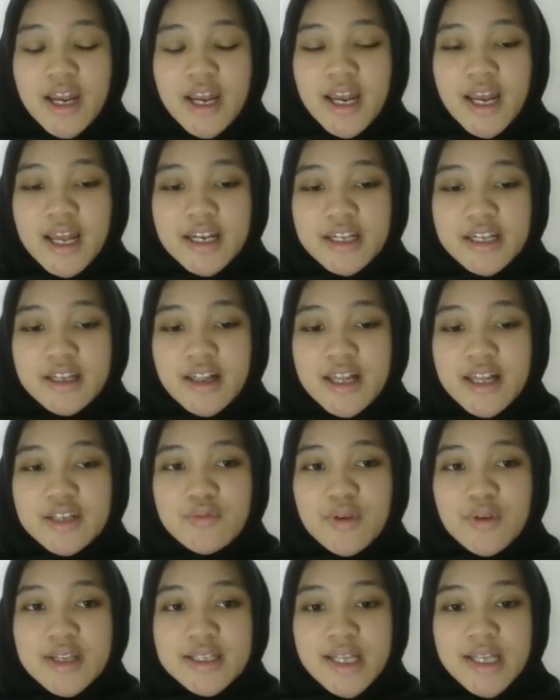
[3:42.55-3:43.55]
and then the last
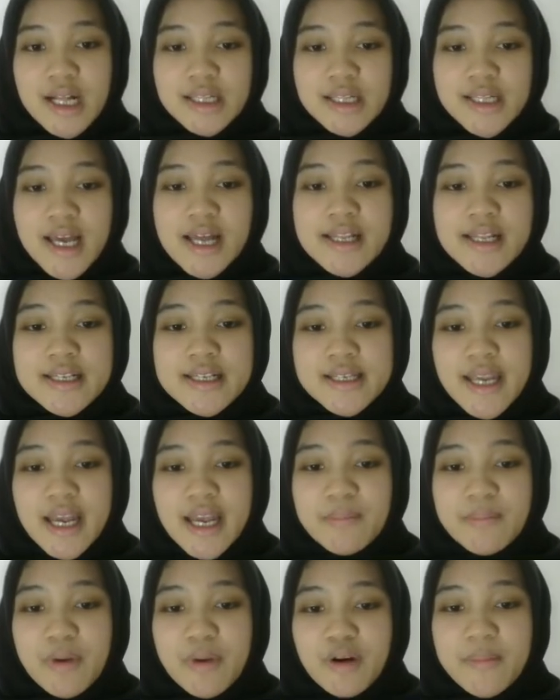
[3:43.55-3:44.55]
one is delta, the scale
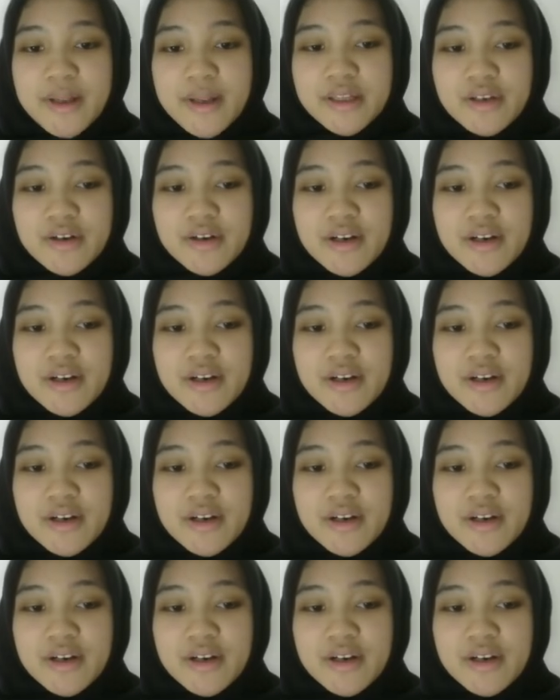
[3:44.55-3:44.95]
parameter.